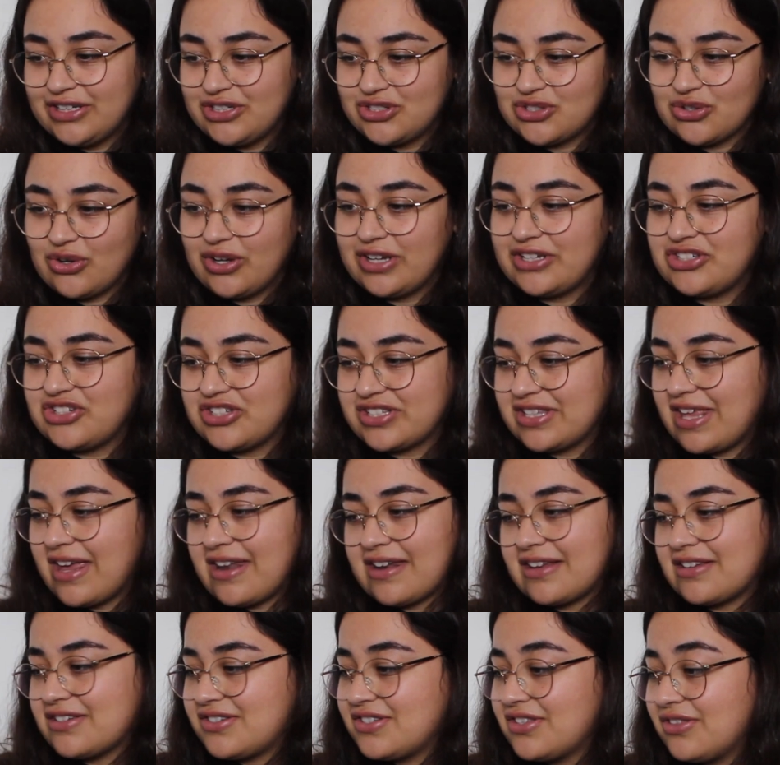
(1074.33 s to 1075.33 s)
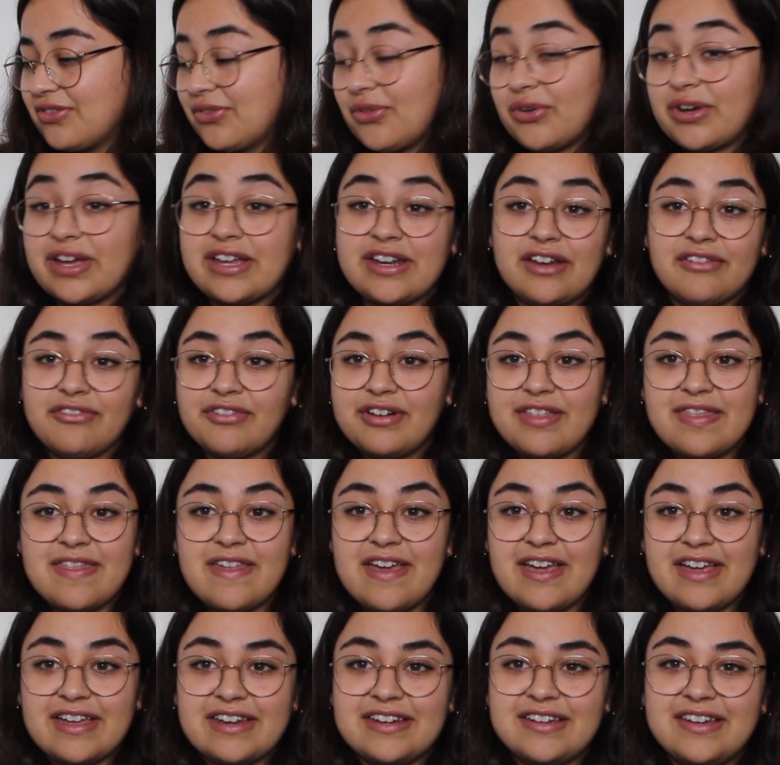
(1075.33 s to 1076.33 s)
enjoyed just getting to look at
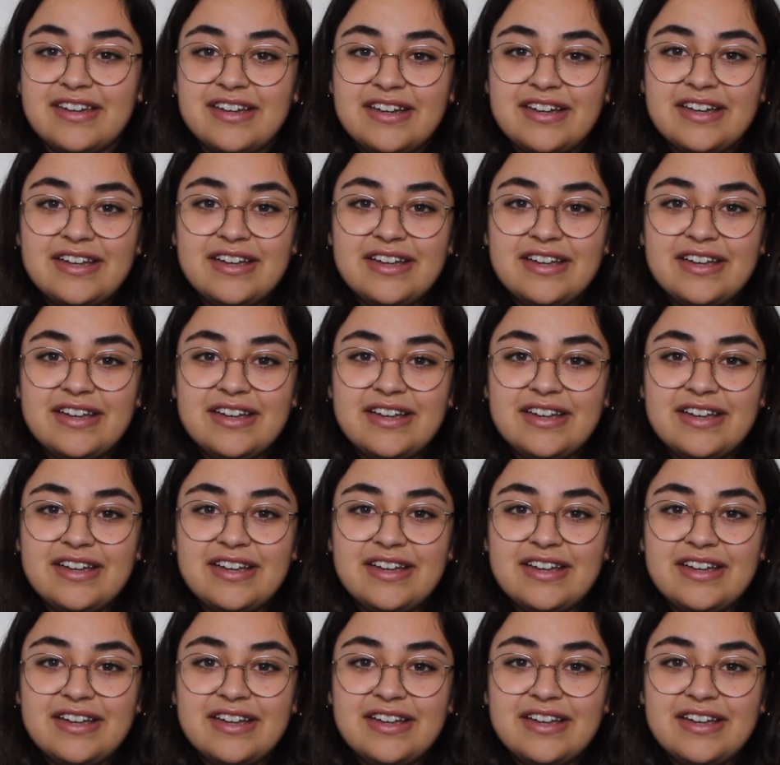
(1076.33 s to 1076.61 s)
everything and